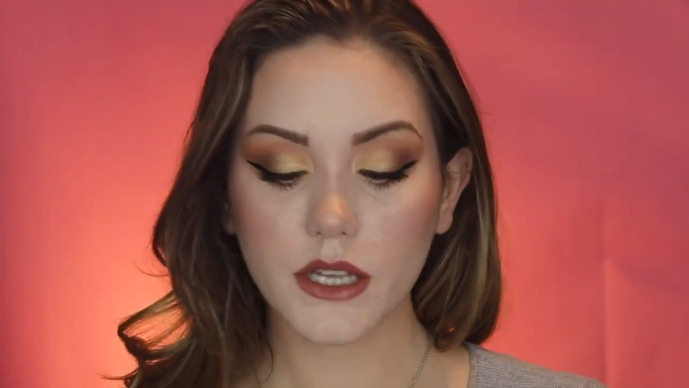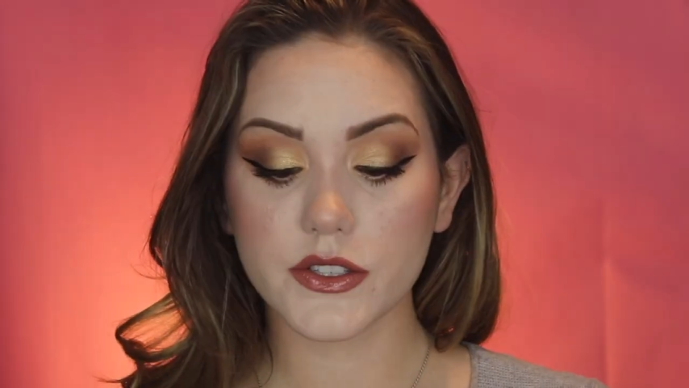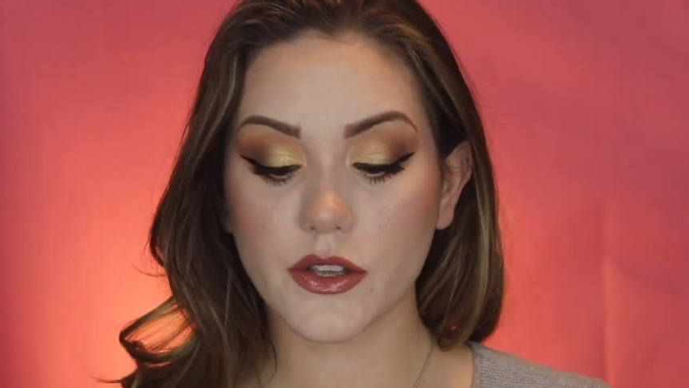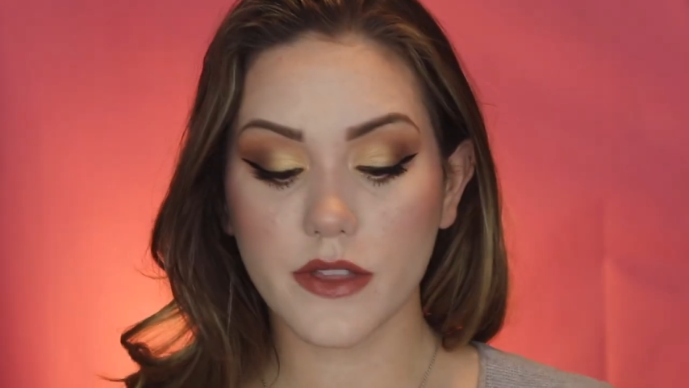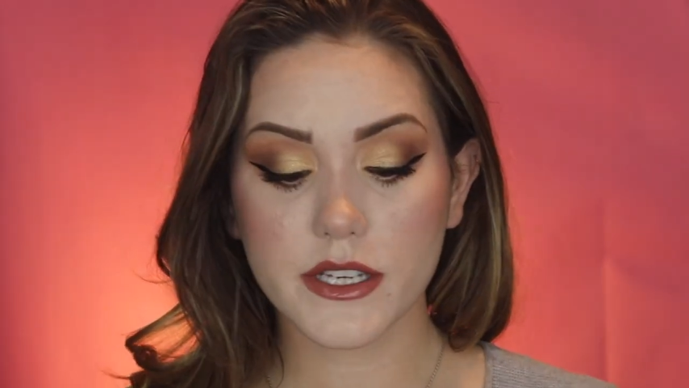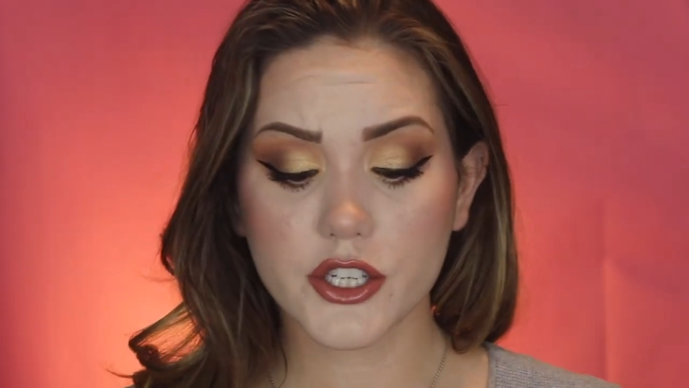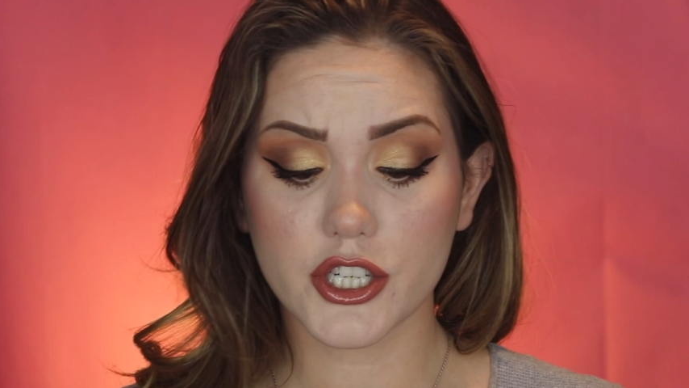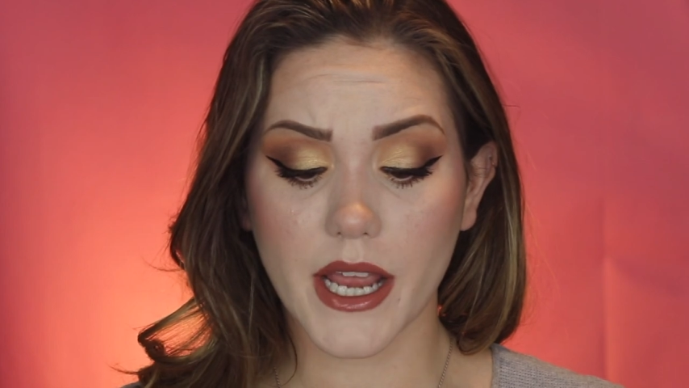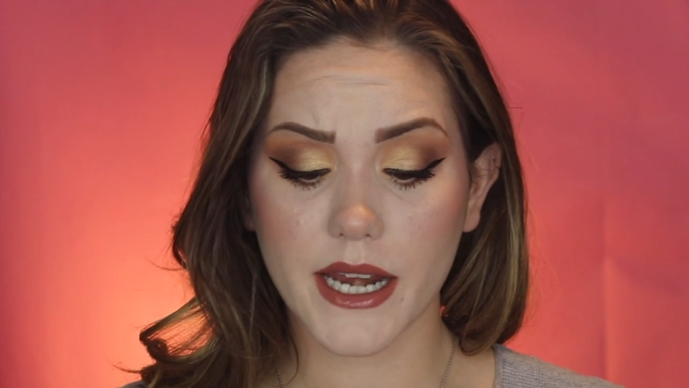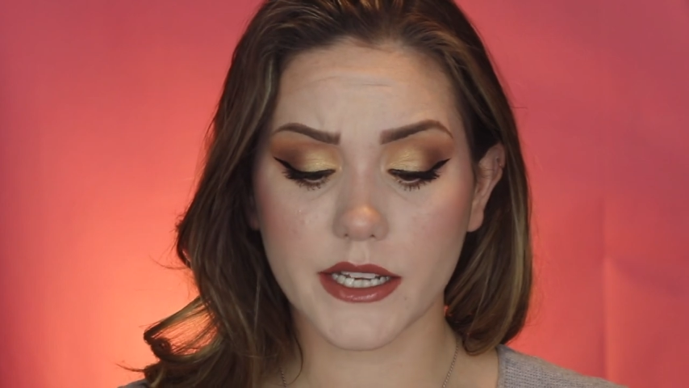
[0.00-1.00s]
So this
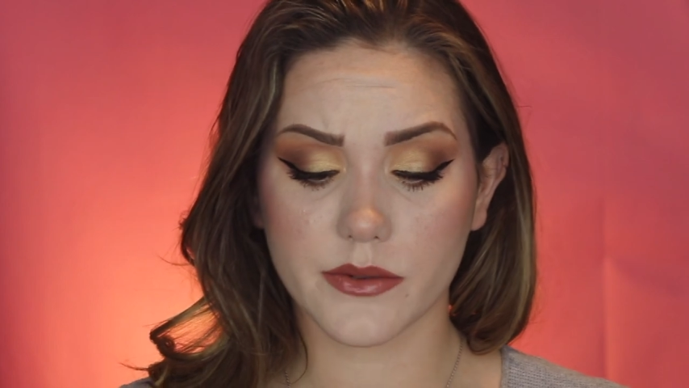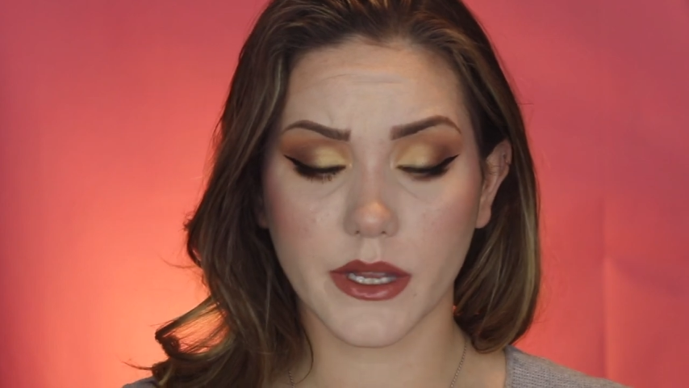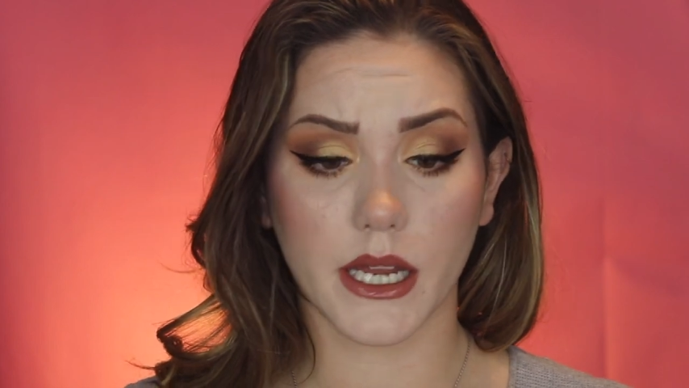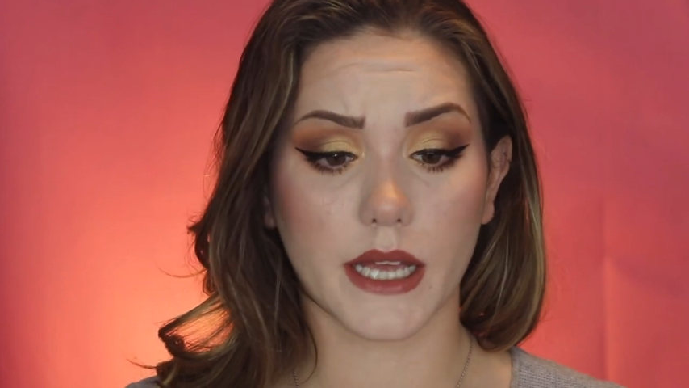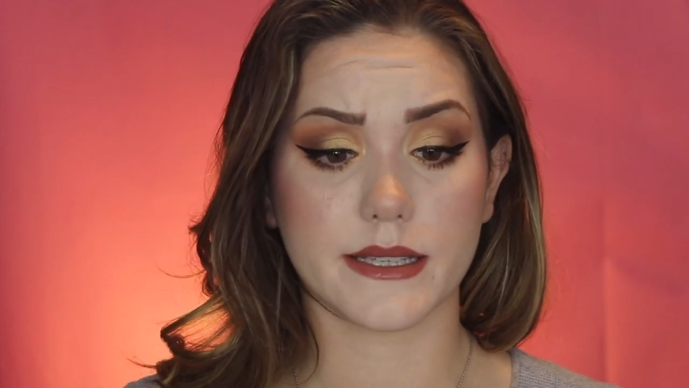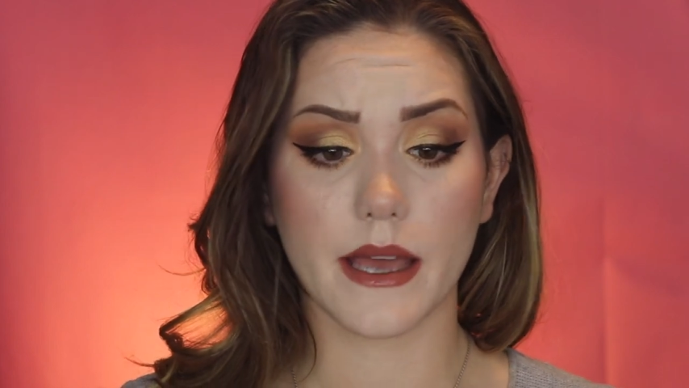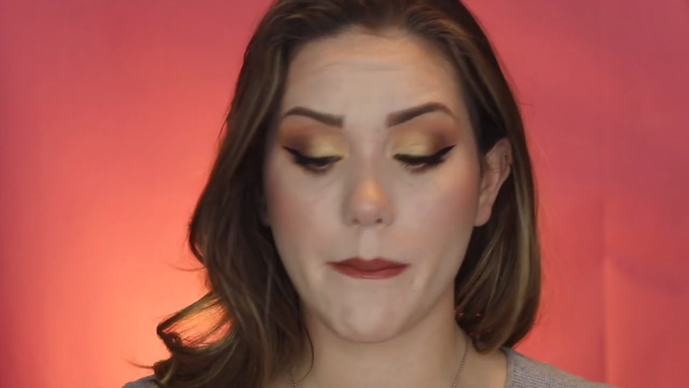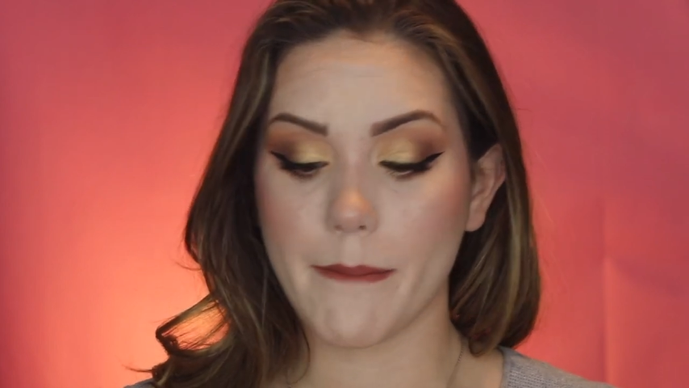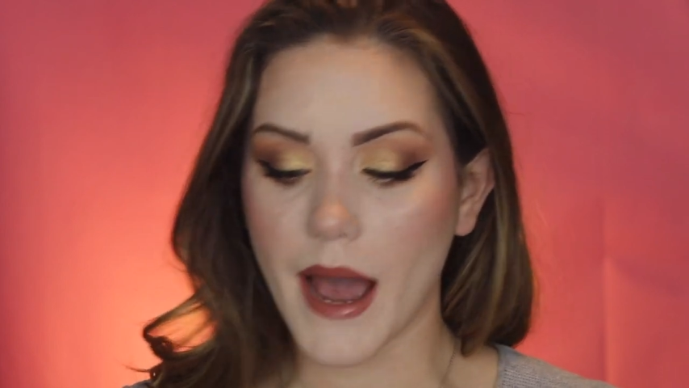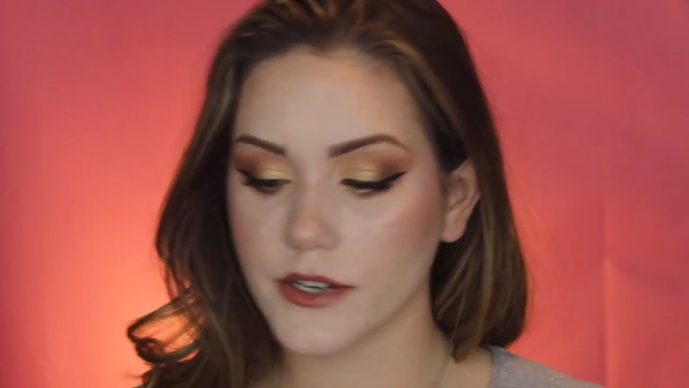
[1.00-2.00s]
shade is really nice.
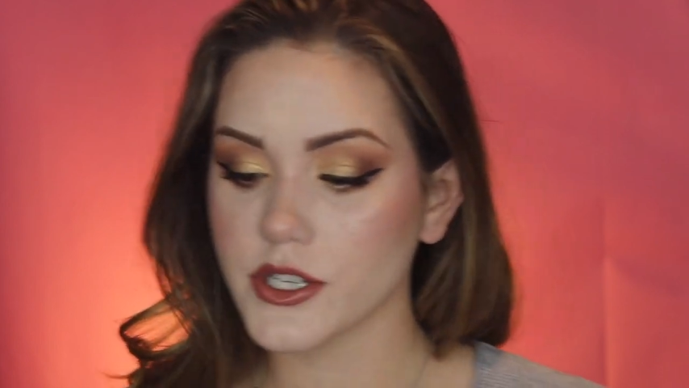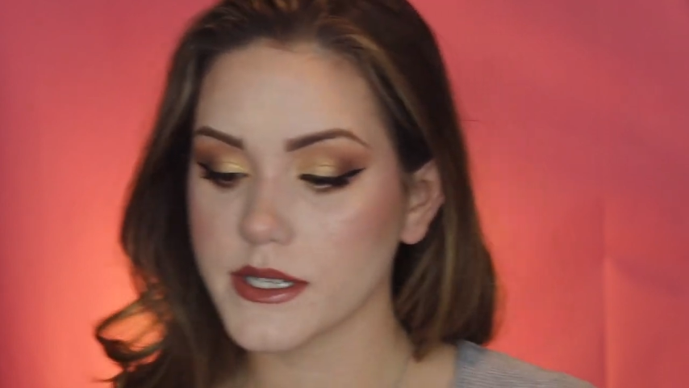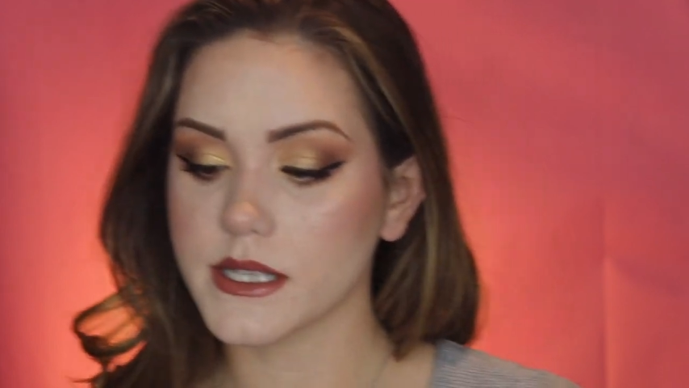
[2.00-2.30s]
It matches